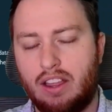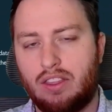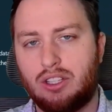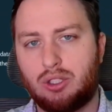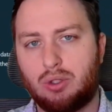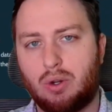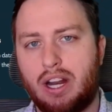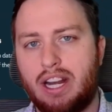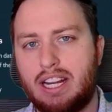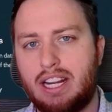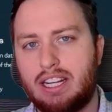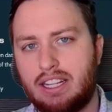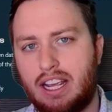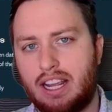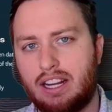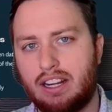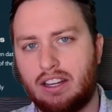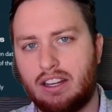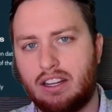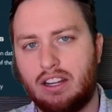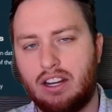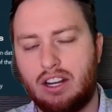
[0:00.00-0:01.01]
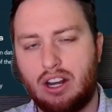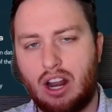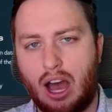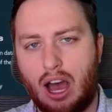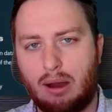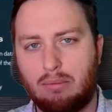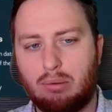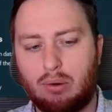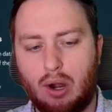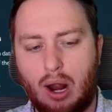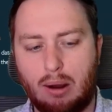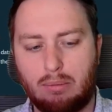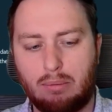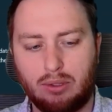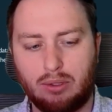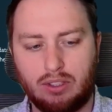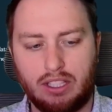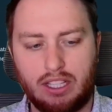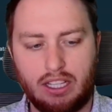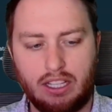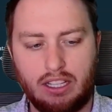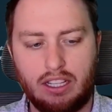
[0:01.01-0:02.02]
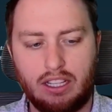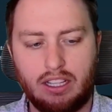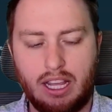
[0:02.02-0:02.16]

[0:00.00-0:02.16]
training data not properly